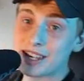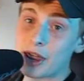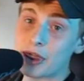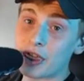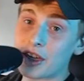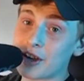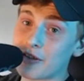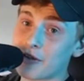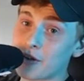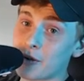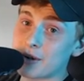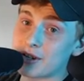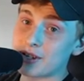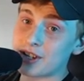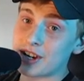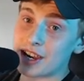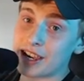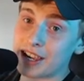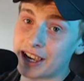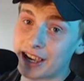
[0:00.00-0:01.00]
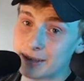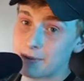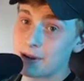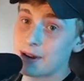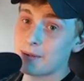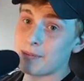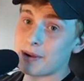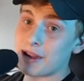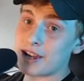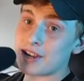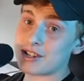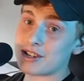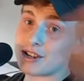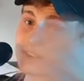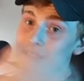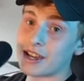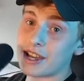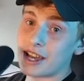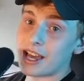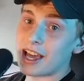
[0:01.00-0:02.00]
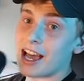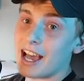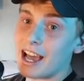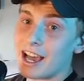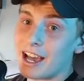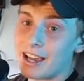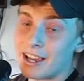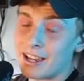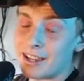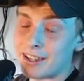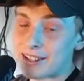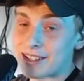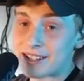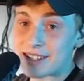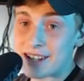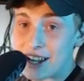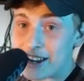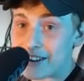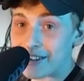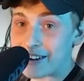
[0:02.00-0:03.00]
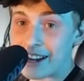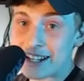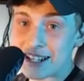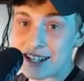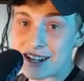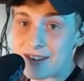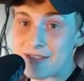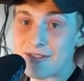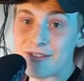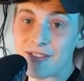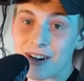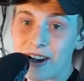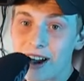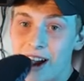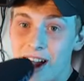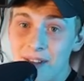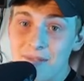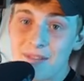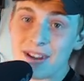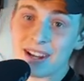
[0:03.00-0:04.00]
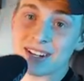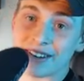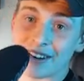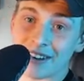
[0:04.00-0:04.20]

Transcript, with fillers: again, thank you for watching. It's been a pleasure. Uh, stay creative. I'm Max